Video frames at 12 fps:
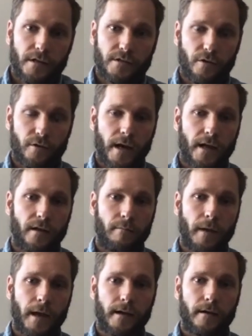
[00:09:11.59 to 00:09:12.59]
So we had to
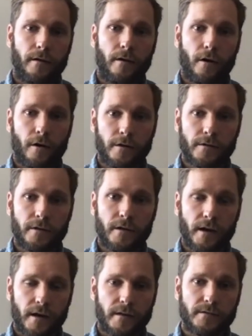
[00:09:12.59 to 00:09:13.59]
make hard
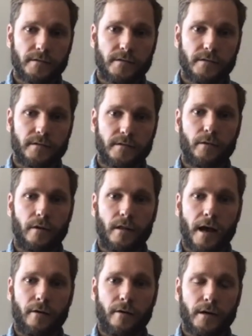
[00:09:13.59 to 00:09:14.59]
cuts that would
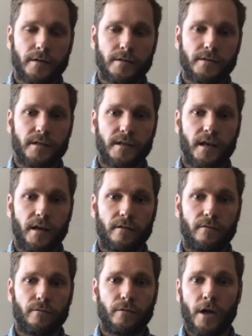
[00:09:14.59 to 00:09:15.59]
allow us to get
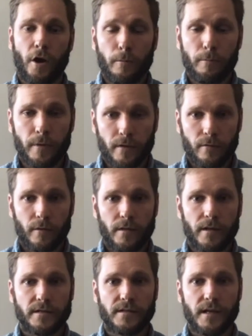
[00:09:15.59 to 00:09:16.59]
reopened
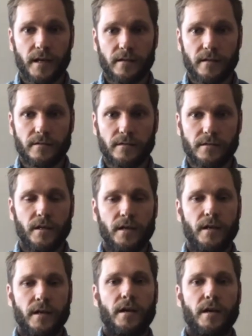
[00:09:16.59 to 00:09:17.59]
when this ends,
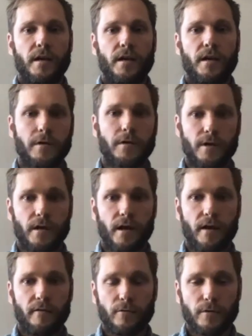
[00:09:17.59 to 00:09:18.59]
because um, uh, we're
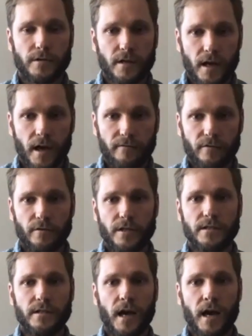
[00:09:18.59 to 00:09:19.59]
gonna everyone's gonna have to
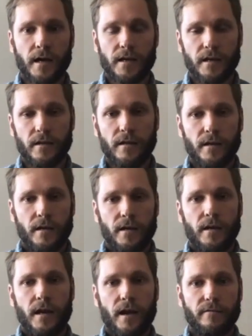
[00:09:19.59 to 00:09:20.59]
restock and
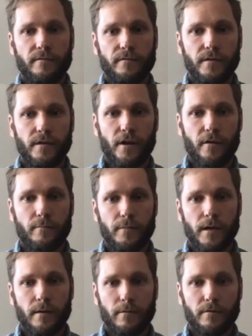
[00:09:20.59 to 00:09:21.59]
and have you
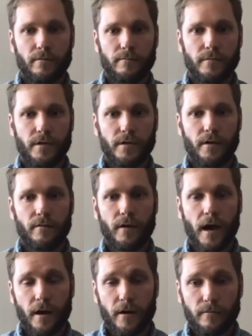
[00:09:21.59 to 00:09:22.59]
know be able to you
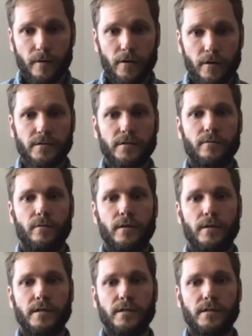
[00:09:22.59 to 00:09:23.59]
know hire folks
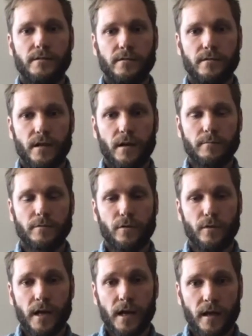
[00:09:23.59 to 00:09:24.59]
when this
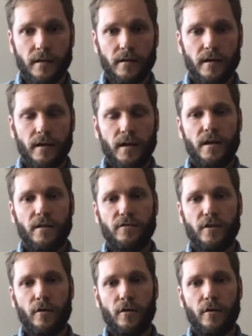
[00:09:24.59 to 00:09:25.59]
comes to an end.
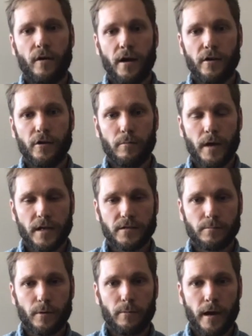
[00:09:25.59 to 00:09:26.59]
And so how do you
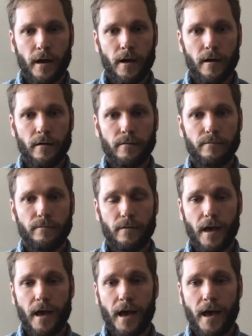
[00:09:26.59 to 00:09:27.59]
best prepare
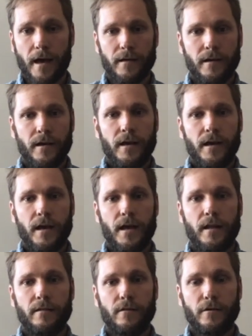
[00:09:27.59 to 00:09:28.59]
for that?
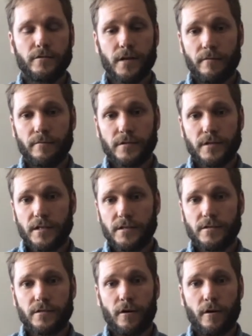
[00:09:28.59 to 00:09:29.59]
And those
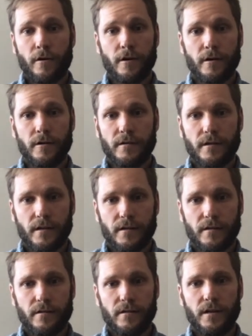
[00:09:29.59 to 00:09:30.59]
conversations are hard.
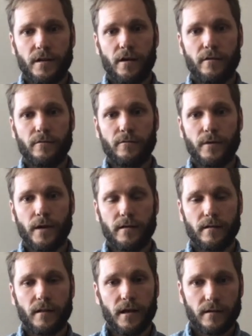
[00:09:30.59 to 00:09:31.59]
And you know we
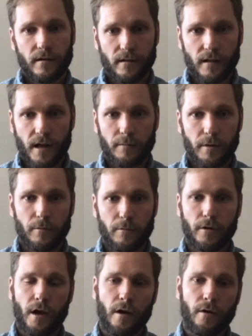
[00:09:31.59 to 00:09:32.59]
had to let a lot of
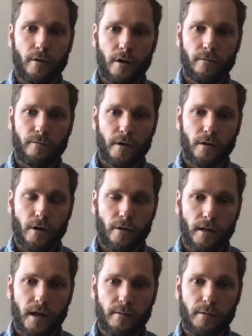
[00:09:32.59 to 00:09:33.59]
people go or
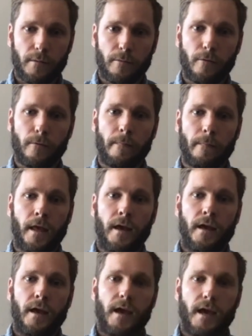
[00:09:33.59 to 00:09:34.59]
furlough a lot of people,
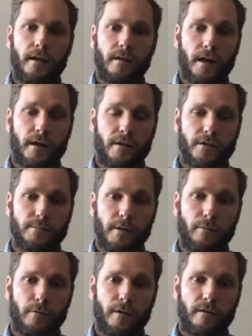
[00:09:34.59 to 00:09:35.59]
and a lot of
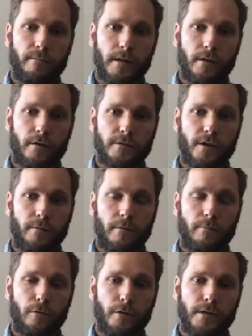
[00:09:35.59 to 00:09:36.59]
those people have been
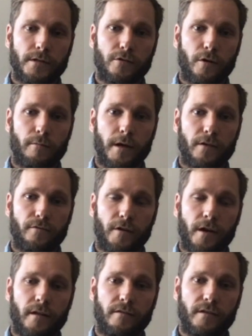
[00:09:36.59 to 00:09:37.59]
long-term employees who are best
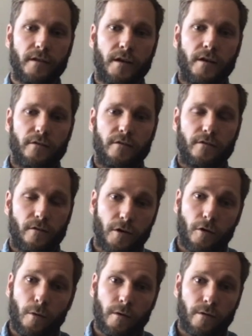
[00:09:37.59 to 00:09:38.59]
friends. So
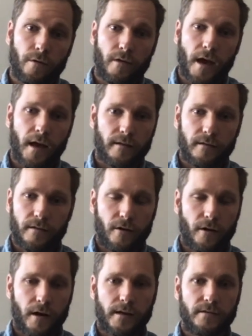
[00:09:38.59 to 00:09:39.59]
if you're going through that,
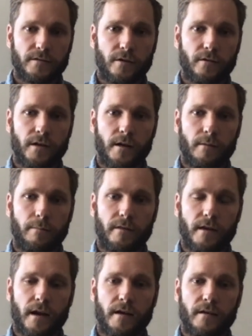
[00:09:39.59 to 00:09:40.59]
you know, I can certainly
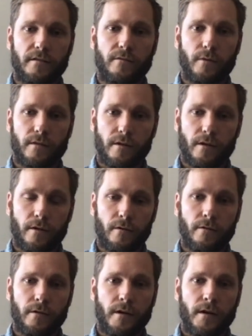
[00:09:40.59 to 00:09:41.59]
empathize with
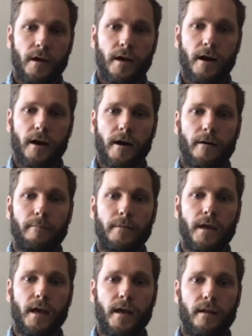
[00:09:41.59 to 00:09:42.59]
you.
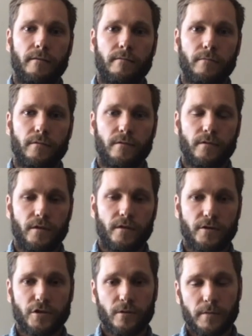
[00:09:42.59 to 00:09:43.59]
Um, and
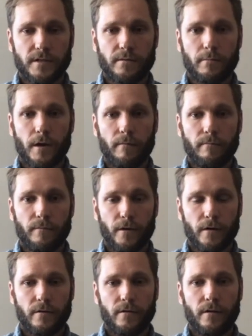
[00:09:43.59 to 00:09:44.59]
there should be some
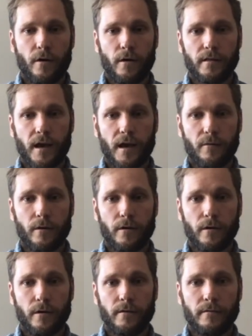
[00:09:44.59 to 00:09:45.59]
comfort knowing that
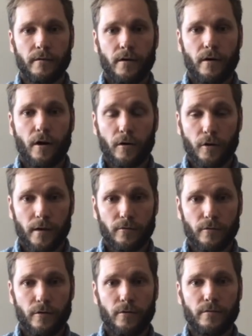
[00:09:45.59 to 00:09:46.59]
we're all
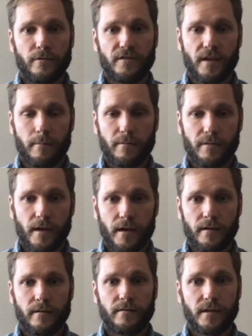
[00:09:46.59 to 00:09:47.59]
going through the same
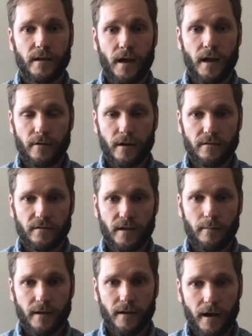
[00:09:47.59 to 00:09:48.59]
thing together at
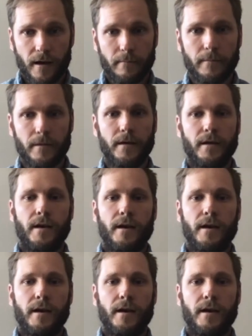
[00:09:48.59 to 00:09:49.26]
the same time.